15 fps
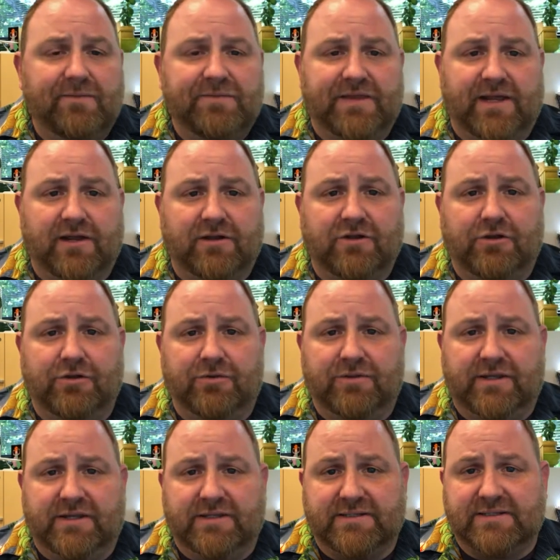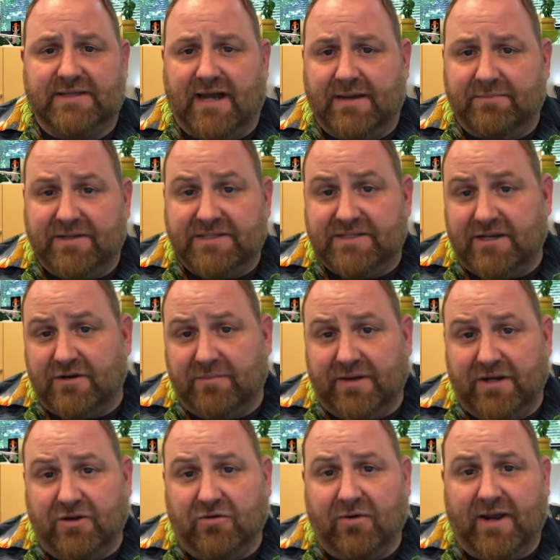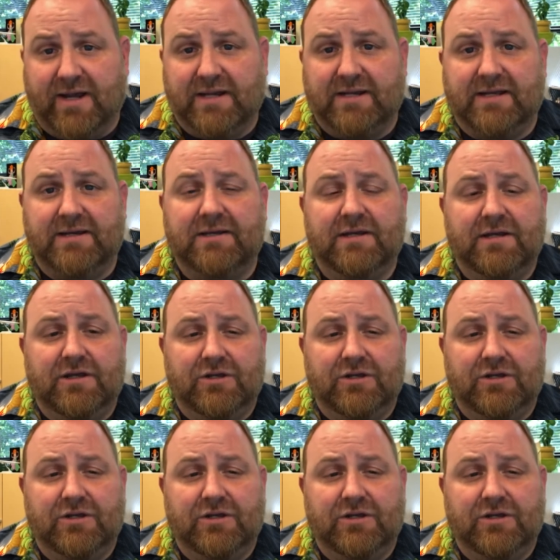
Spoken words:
They include the assignments that are being graded,